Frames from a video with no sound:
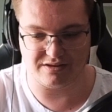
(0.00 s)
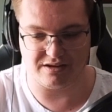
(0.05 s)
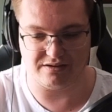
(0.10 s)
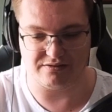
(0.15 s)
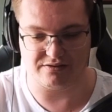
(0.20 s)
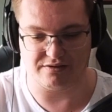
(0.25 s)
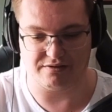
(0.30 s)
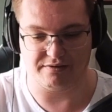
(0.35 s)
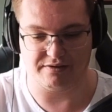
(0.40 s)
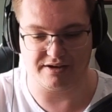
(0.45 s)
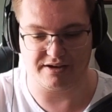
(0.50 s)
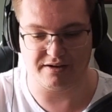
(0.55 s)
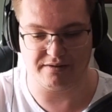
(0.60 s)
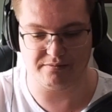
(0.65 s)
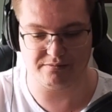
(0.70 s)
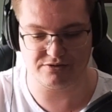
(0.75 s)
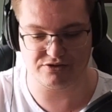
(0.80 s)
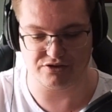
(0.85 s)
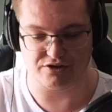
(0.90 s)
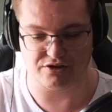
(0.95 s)
There you
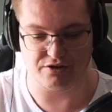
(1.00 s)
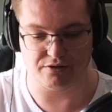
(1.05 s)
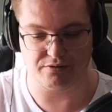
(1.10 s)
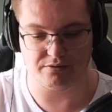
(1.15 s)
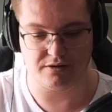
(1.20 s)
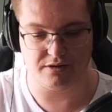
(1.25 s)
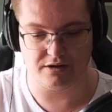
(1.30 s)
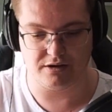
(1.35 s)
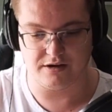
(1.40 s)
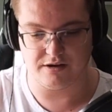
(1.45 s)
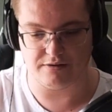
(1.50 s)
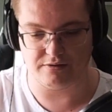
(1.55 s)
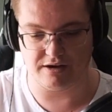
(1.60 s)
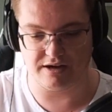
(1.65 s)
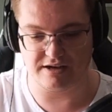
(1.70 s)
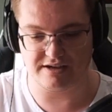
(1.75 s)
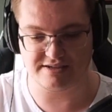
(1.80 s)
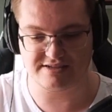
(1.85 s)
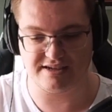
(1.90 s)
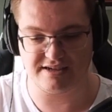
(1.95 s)
go. So,
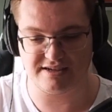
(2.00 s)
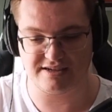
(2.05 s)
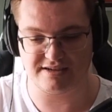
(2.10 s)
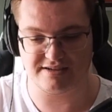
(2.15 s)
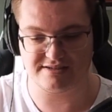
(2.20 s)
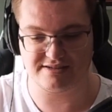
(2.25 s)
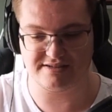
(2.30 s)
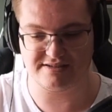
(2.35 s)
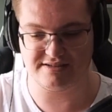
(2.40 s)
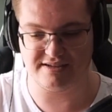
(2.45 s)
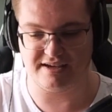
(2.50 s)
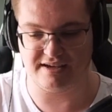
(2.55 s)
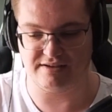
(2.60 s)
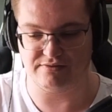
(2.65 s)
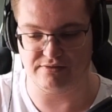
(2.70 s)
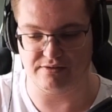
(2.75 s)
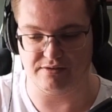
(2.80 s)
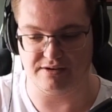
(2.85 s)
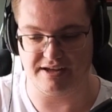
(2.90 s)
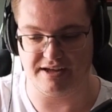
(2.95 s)
and I tell you guys the say
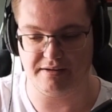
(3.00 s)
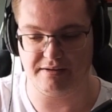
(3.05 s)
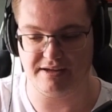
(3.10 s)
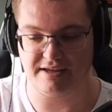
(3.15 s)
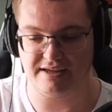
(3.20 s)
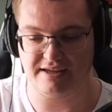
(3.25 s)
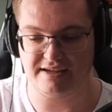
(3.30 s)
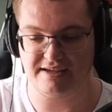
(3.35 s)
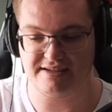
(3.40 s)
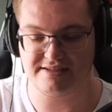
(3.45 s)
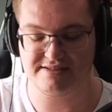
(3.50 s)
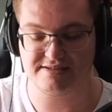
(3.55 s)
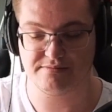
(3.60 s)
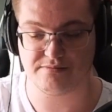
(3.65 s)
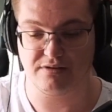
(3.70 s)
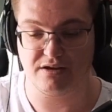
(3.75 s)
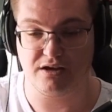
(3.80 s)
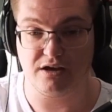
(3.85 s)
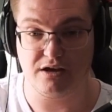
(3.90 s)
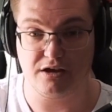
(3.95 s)
for one is
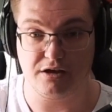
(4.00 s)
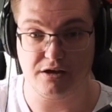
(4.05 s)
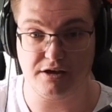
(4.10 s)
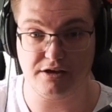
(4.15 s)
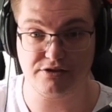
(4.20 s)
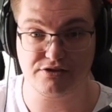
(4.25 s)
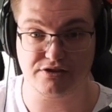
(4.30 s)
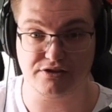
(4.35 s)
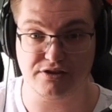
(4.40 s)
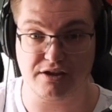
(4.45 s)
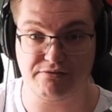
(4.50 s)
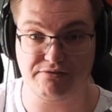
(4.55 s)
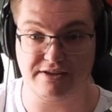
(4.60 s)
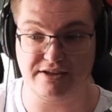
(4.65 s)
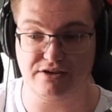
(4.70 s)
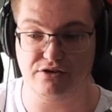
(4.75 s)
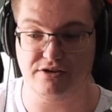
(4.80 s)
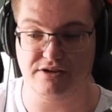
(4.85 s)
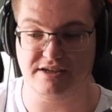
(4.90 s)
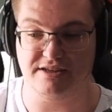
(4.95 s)
it's a lovely
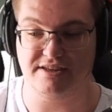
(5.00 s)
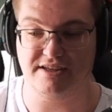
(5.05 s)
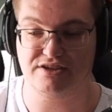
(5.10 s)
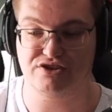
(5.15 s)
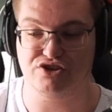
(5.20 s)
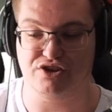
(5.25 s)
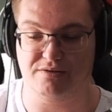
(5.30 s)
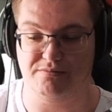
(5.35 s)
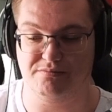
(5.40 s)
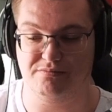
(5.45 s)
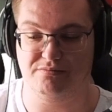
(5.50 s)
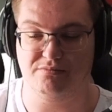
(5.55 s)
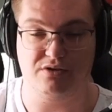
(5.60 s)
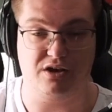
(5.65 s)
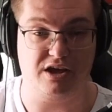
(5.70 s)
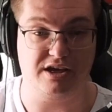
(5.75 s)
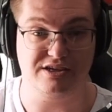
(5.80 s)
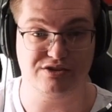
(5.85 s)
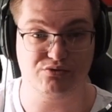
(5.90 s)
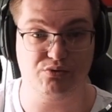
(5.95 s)
good condition.
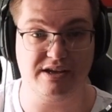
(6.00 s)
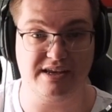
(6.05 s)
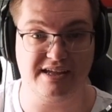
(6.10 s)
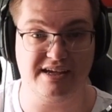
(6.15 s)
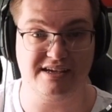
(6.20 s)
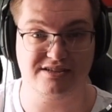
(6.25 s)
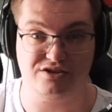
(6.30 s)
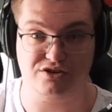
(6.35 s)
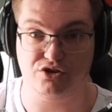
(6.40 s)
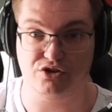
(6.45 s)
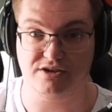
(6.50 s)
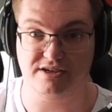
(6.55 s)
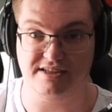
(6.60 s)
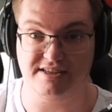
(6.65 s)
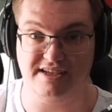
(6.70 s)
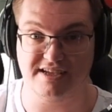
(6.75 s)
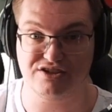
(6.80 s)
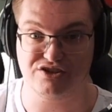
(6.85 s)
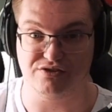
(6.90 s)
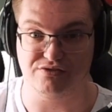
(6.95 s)
It really is a good
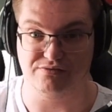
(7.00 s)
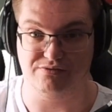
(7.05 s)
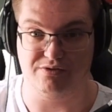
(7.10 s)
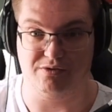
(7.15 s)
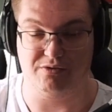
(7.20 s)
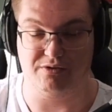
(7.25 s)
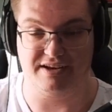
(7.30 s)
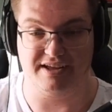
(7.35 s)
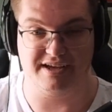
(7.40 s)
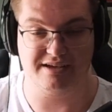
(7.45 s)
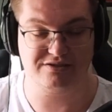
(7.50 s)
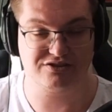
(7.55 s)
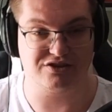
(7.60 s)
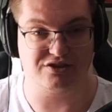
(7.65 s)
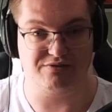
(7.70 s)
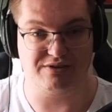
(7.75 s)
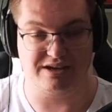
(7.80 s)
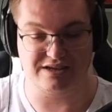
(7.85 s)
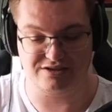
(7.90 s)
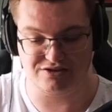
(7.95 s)
condition for one here, so
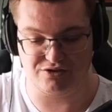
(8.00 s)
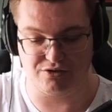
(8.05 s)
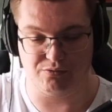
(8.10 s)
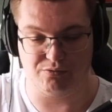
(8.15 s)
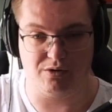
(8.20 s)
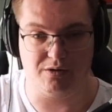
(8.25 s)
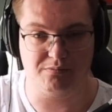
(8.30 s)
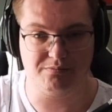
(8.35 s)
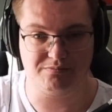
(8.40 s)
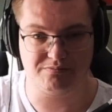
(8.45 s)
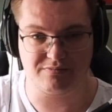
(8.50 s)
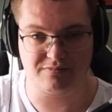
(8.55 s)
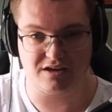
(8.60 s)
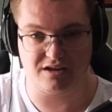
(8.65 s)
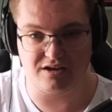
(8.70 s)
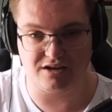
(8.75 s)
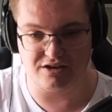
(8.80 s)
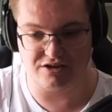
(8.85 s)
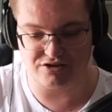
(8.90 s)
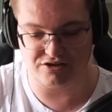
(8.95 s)
that's go wrong.
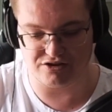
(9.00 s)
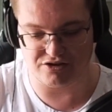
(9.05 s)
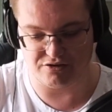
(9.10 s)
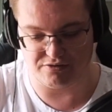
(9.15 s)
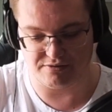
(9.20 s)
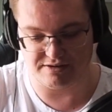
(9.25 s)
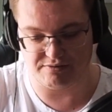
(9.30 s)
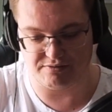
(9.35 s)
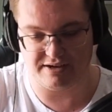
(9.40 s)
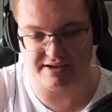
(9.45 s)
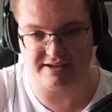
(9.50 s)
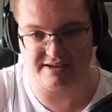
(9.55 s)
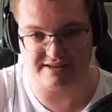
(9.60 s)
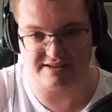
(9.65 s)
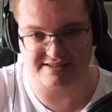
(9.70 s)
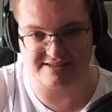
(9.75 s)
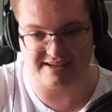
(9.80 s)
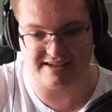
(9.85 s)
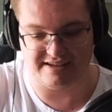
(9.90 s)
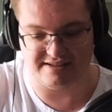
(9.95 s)
So anyway,
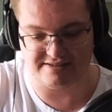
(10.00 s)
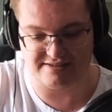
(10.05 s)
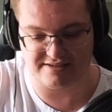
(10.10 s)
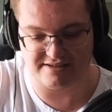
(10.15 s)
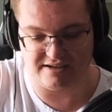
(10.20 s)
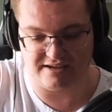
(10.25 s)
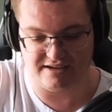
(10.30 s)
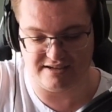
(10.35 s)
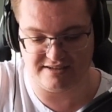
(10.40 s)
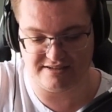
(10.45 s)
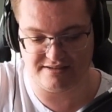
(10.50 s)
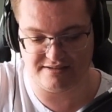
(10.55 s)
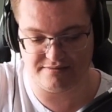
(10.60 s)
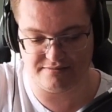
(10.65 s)
let's get inside.